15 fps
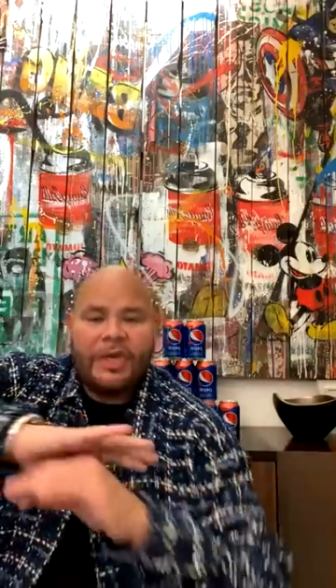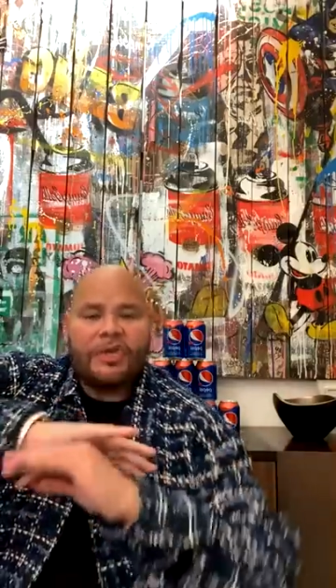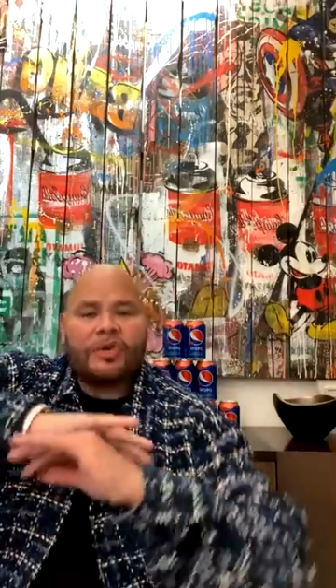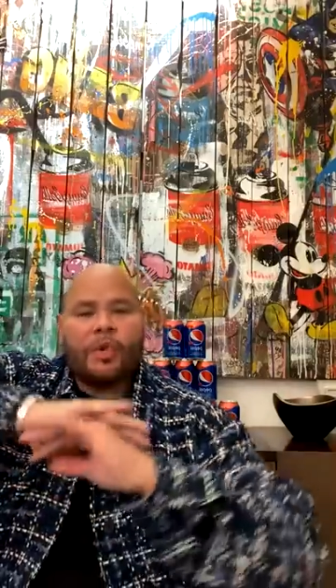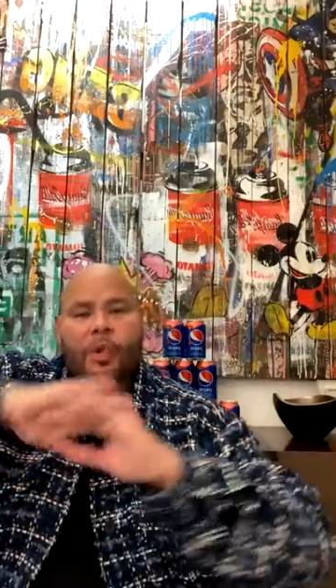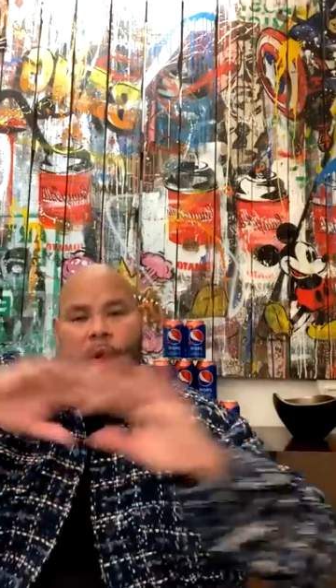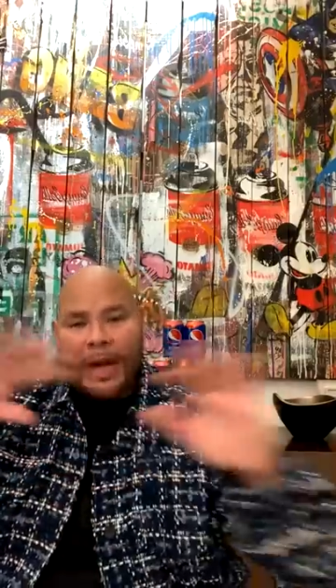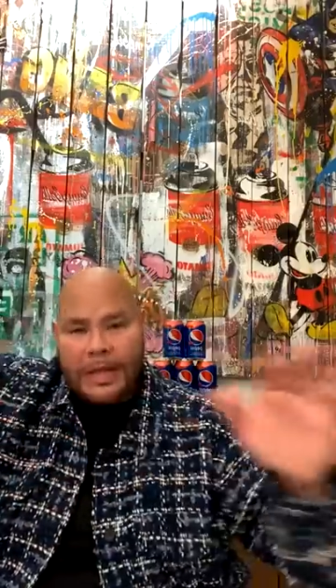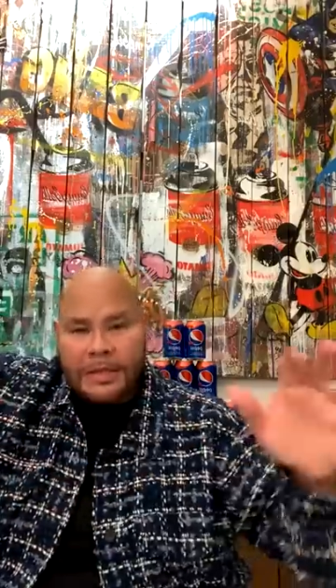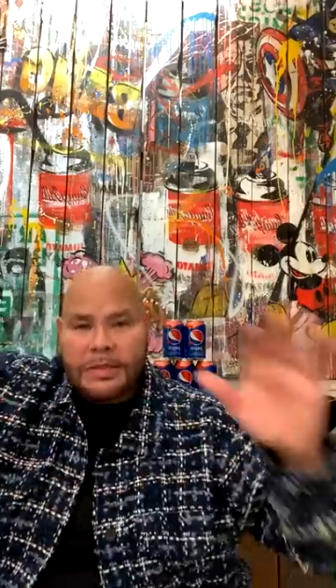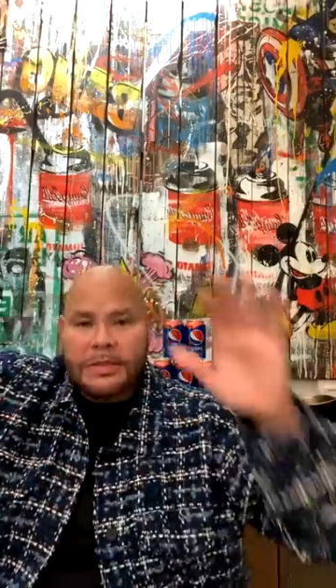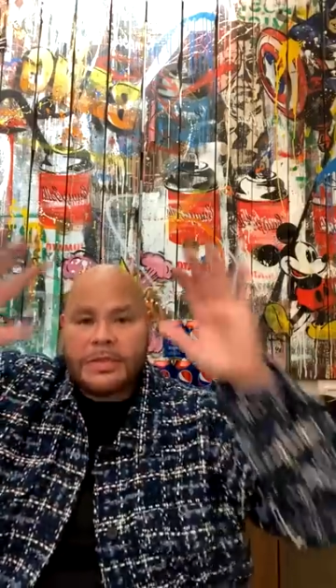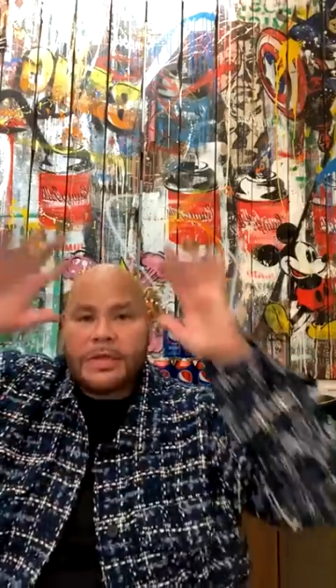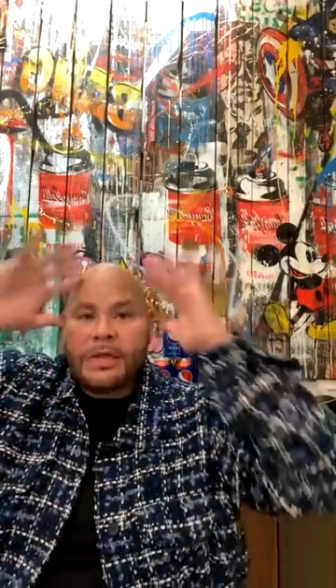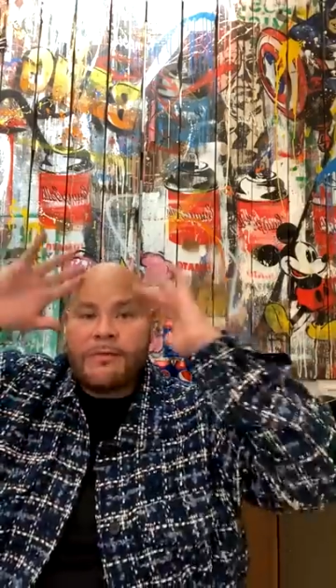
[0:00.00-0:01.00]

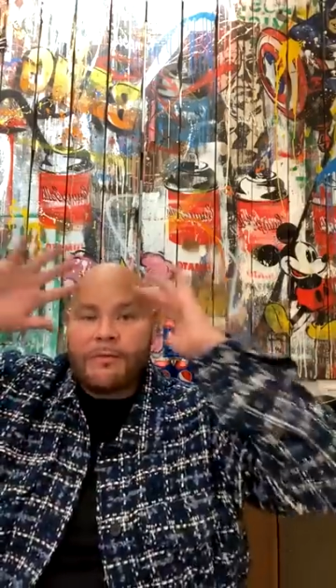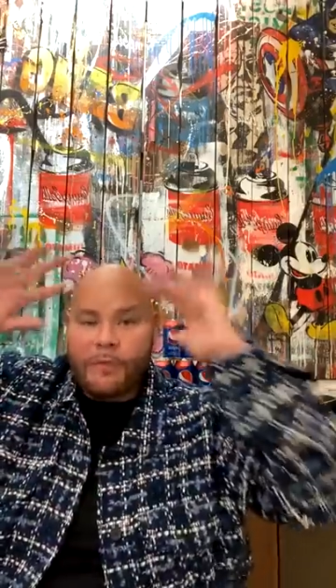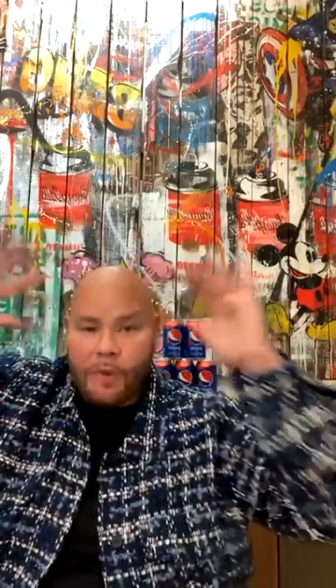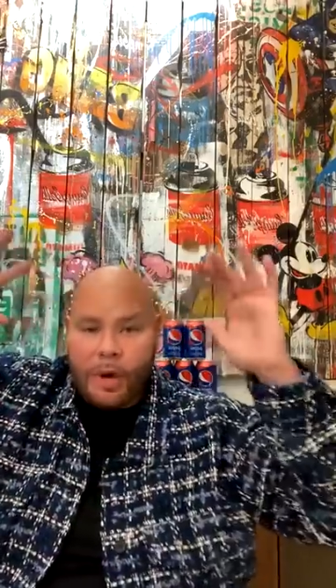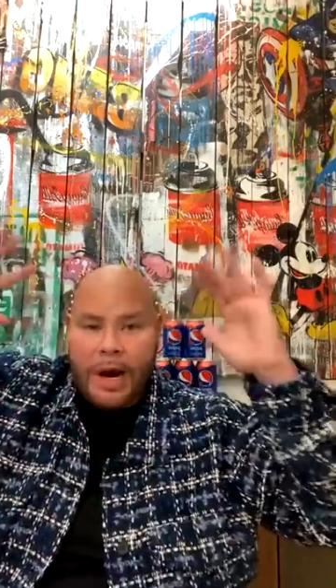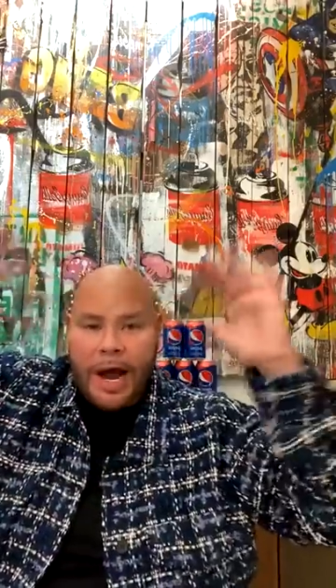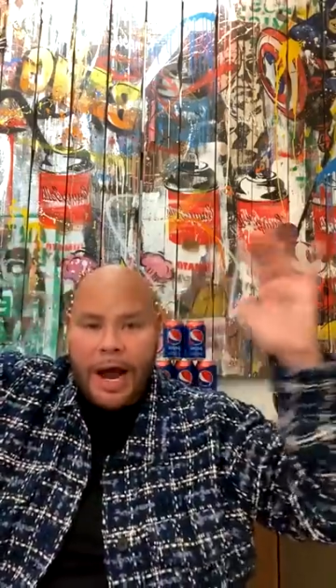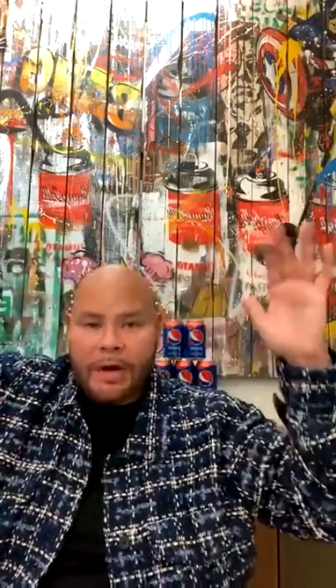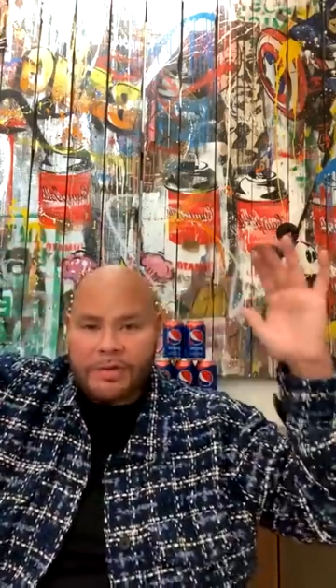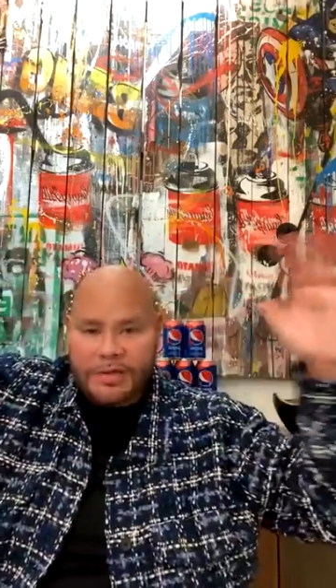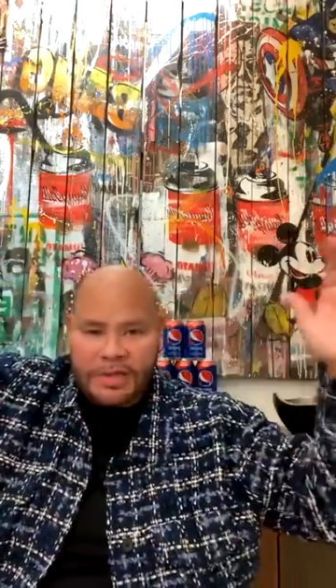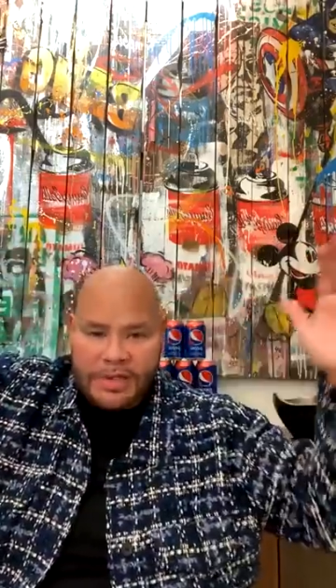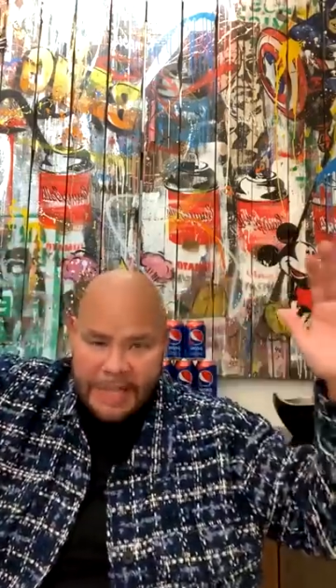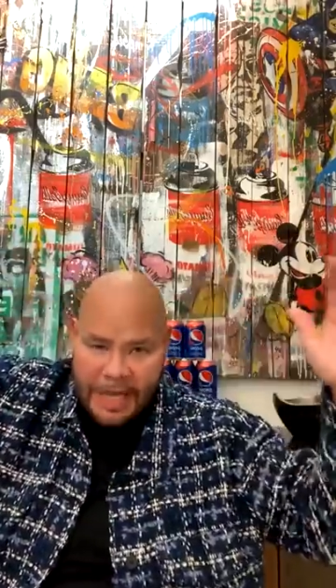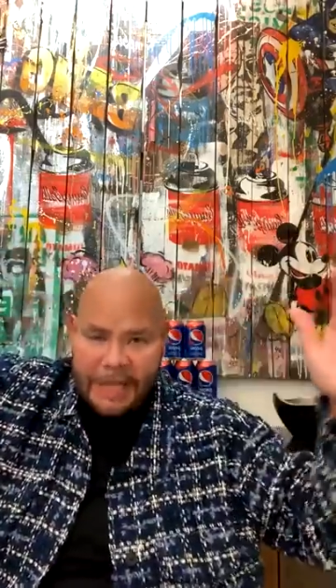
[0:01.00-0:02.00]
24 hours
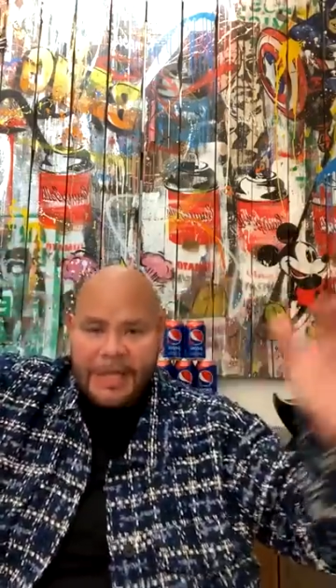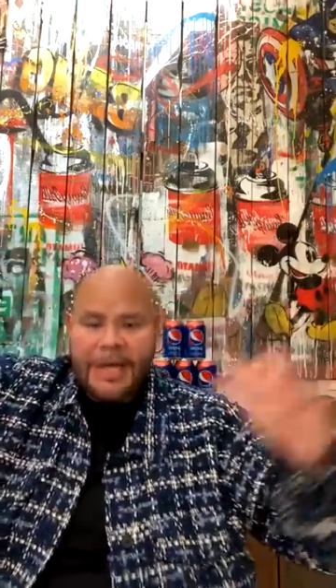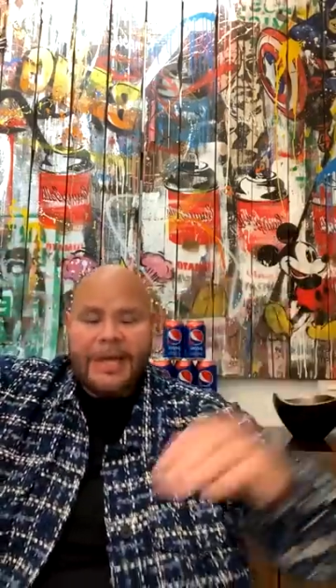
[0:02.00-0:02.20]
a day